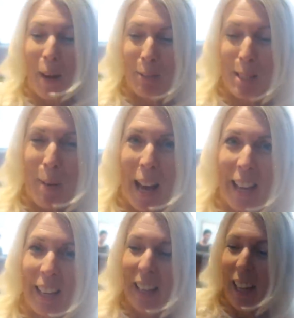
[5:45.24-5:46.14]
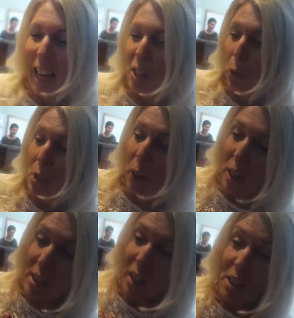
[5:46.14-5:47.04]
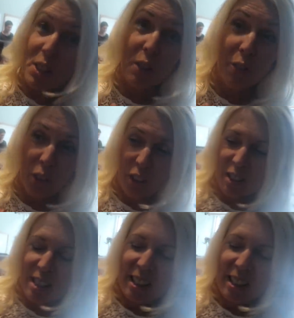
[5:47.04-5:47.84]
bounce back. And also, under the foot,